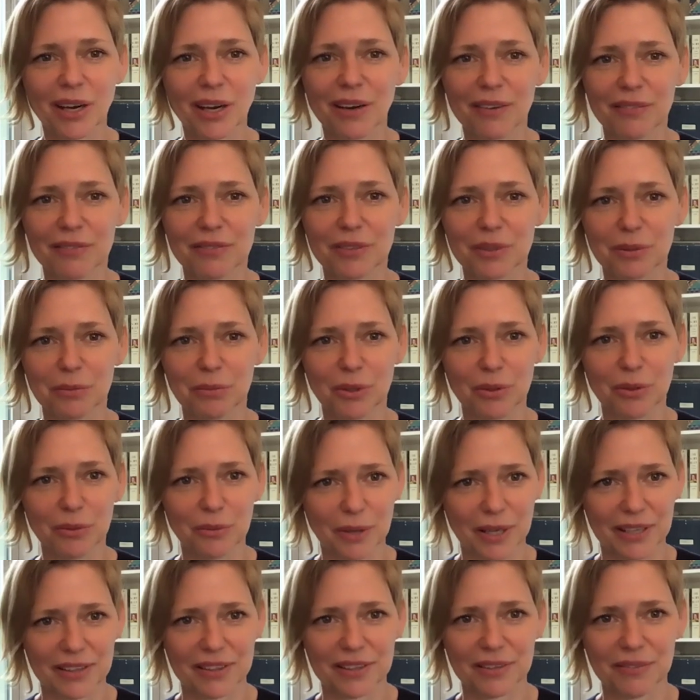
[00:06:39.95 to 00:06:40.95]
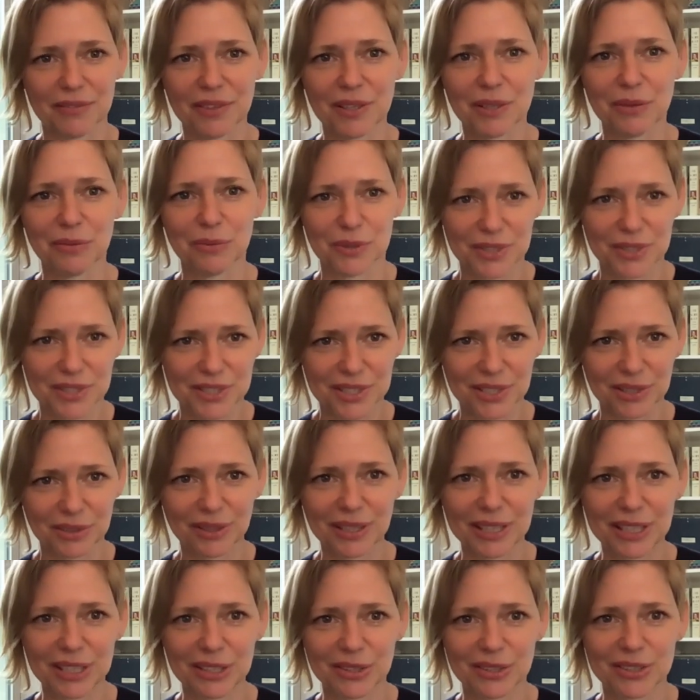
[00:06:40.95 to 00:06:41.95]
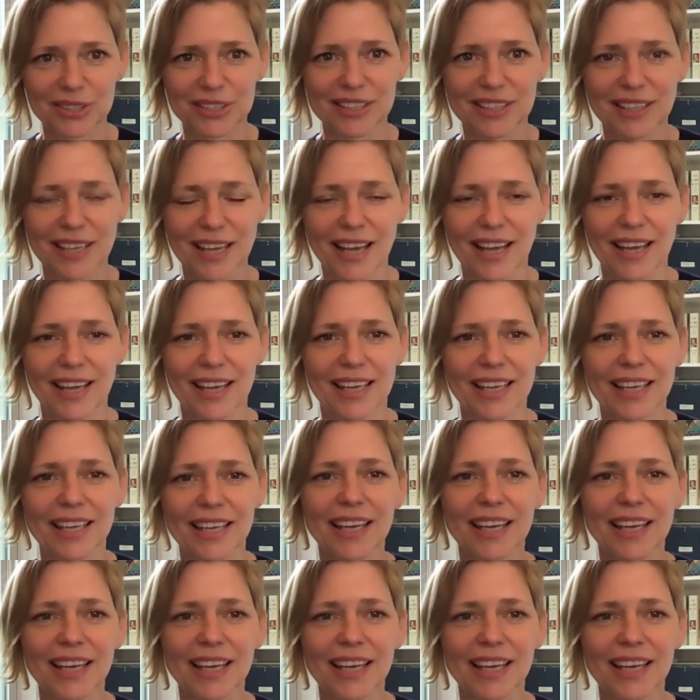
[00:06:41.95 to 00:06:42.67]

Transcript: comfortable with if he was still here today.